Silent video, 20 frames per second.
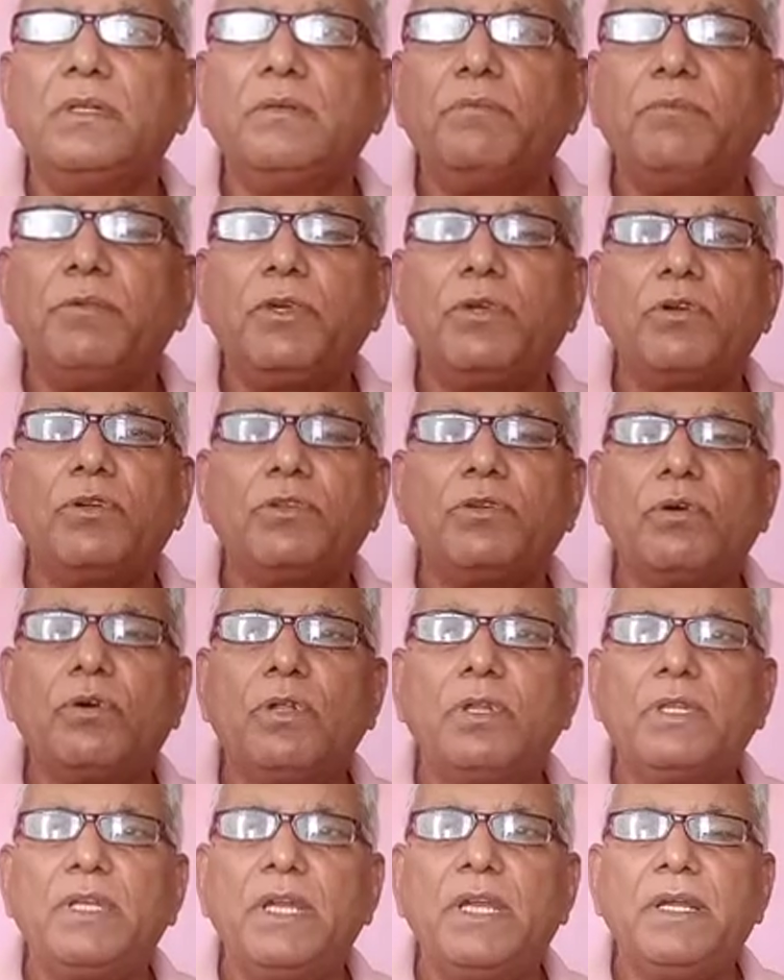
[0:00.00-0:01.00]
because
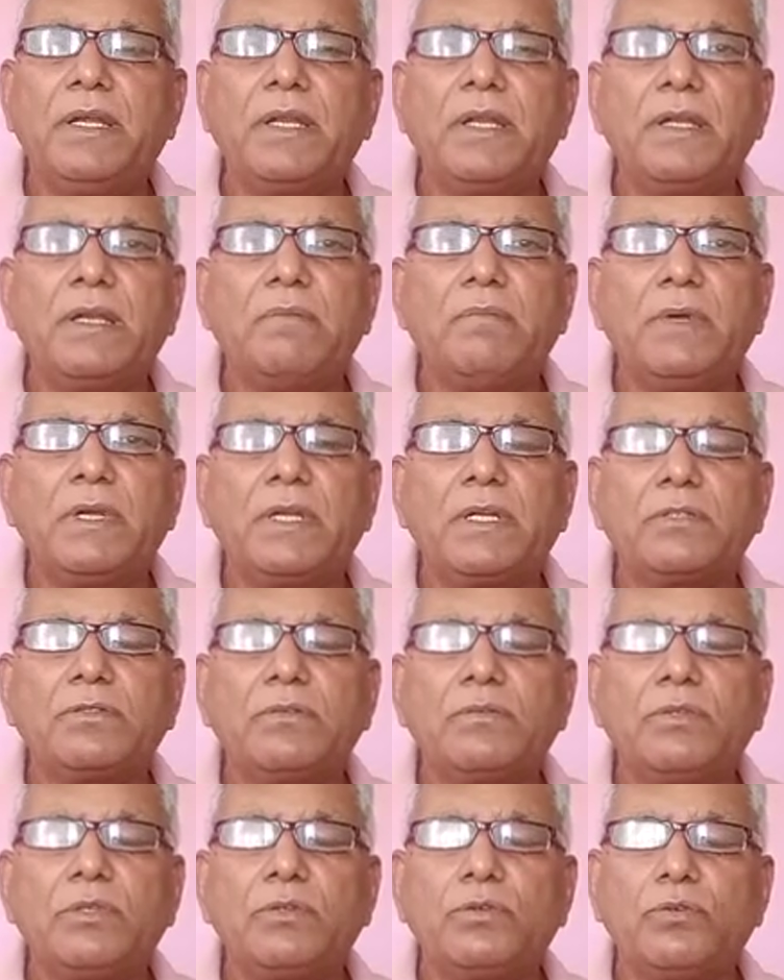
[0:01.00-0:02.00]
all the internal matters
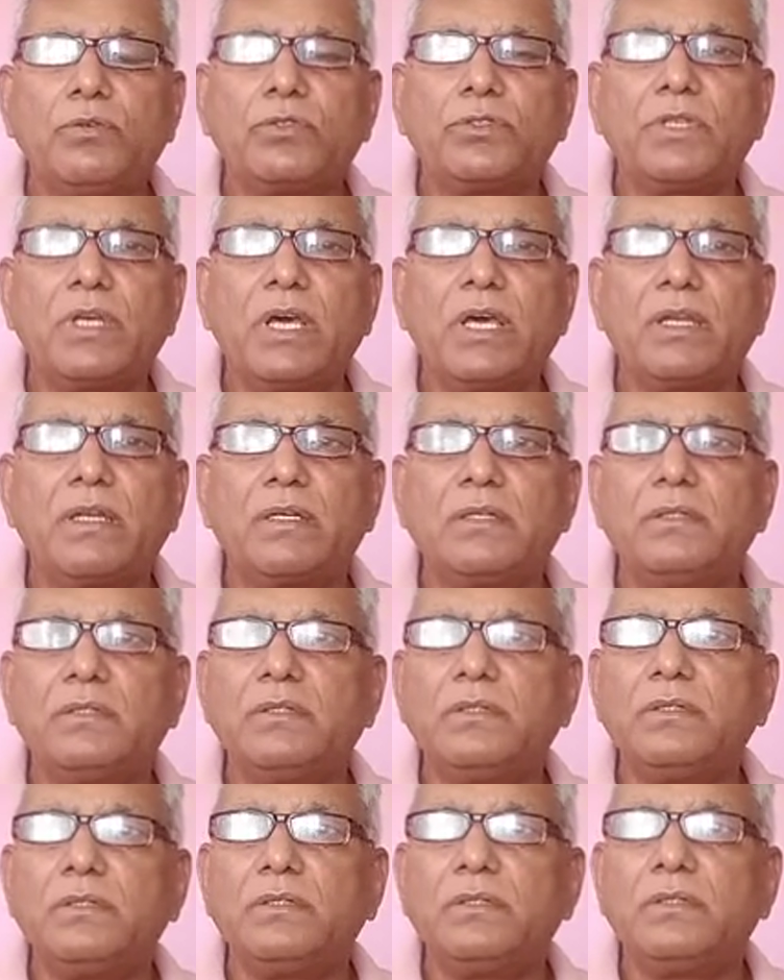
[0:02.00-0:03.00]
of the courts are
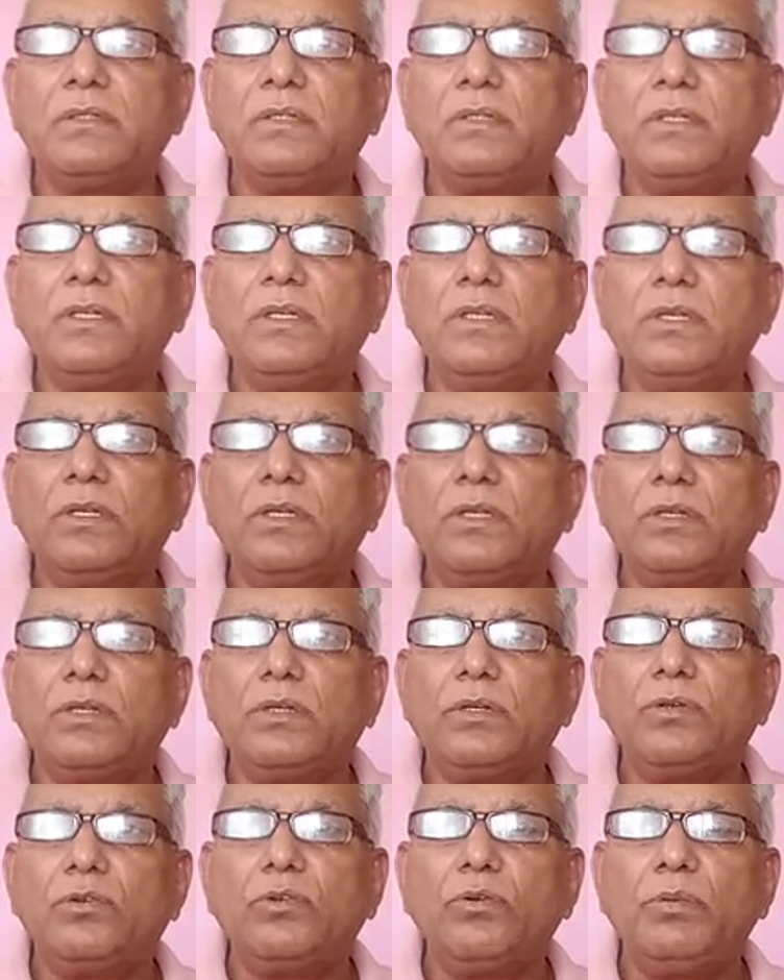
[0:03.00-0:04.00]

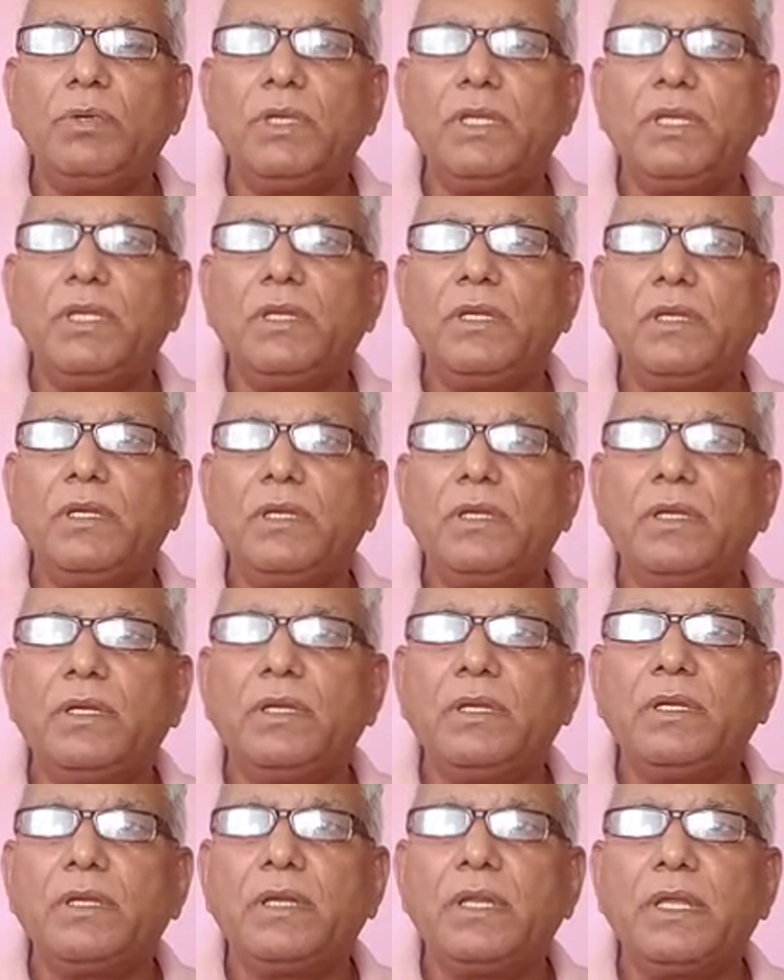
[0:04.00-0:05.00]
to be
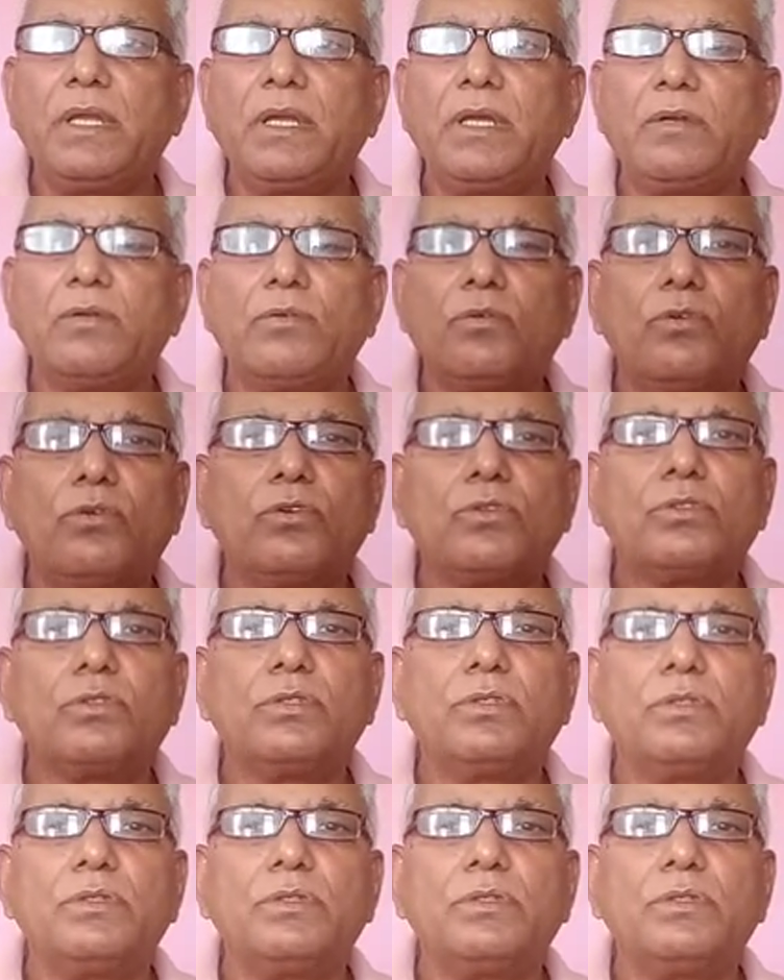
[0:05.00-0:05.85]
taken oath